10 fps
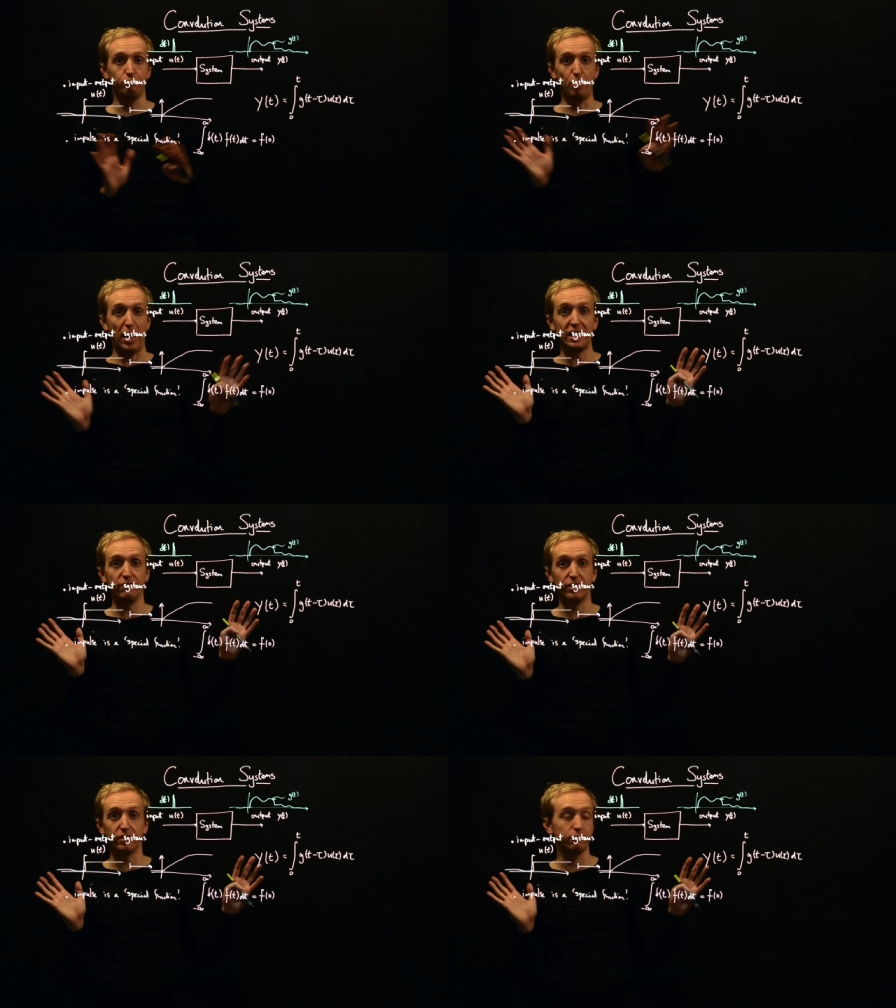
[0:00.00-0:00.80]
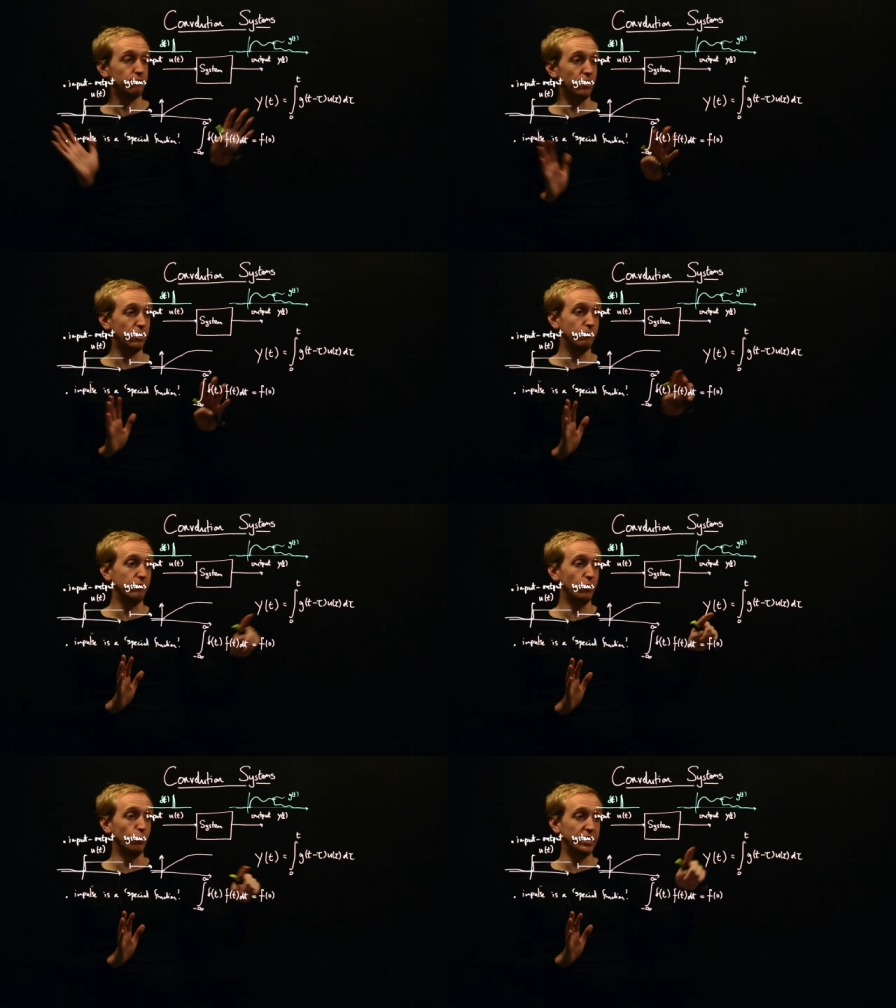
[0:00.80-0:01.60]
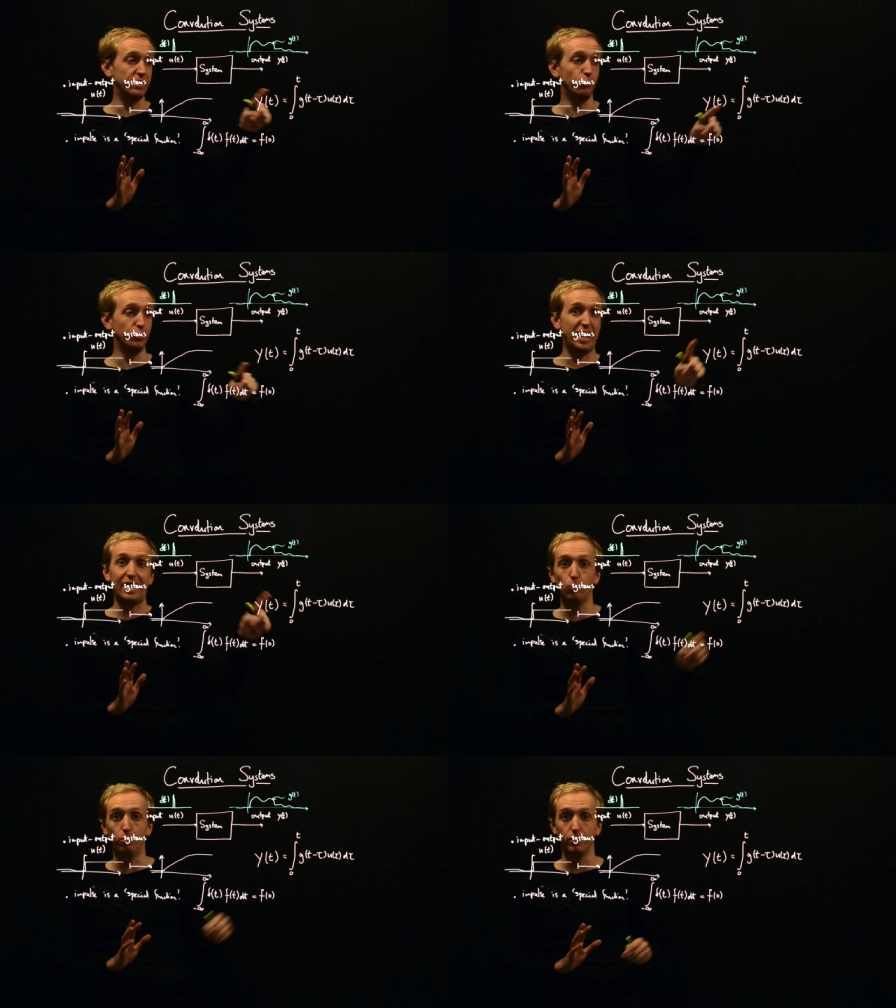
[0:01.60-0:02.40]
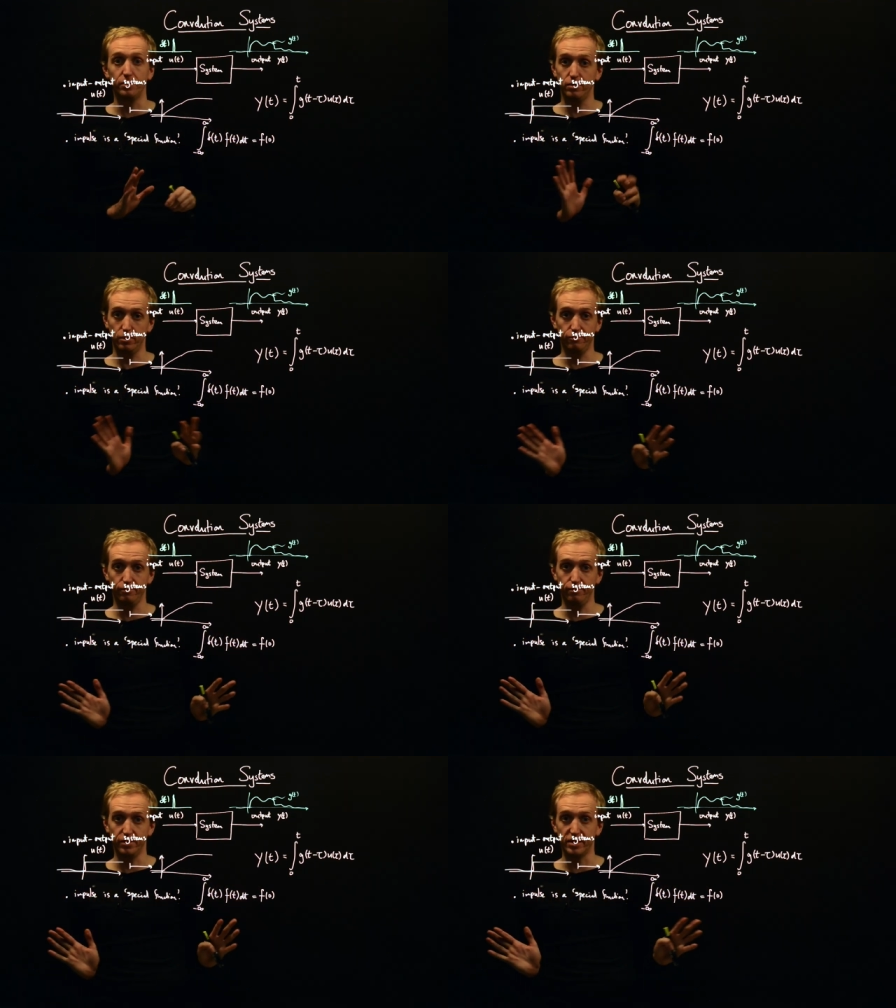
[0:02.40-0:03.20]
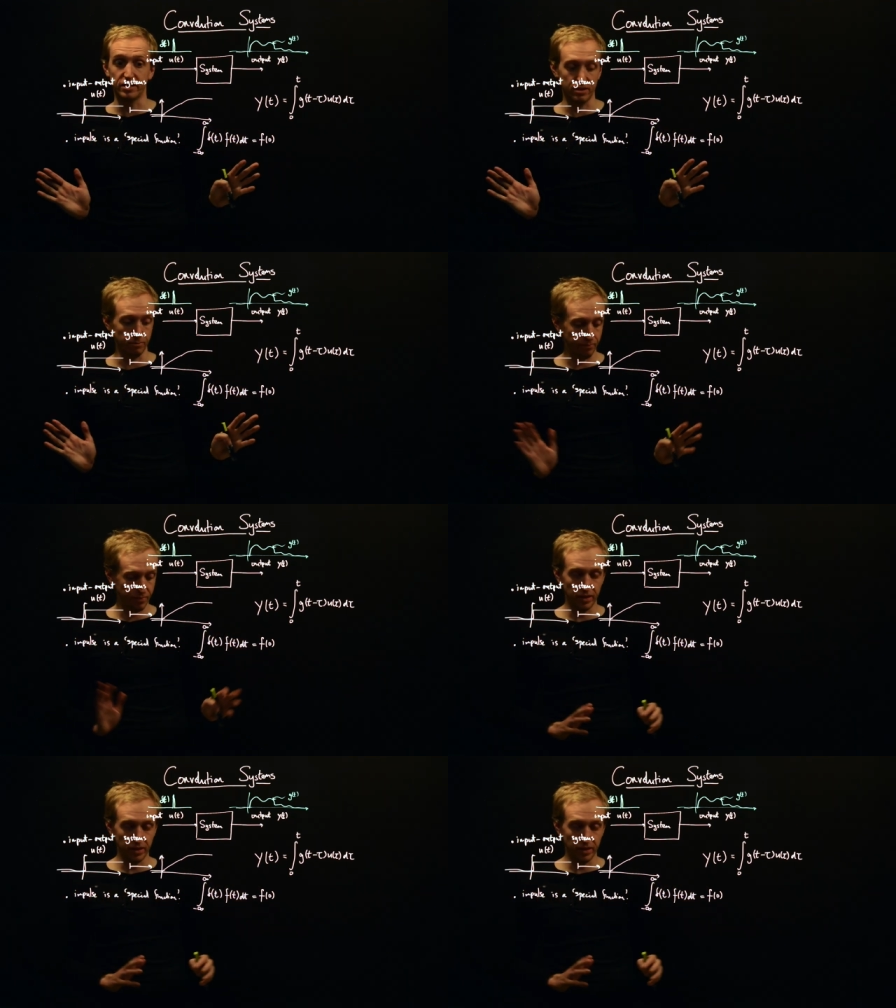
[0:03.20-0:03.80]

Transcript: behavior um, or, the, or the output of the system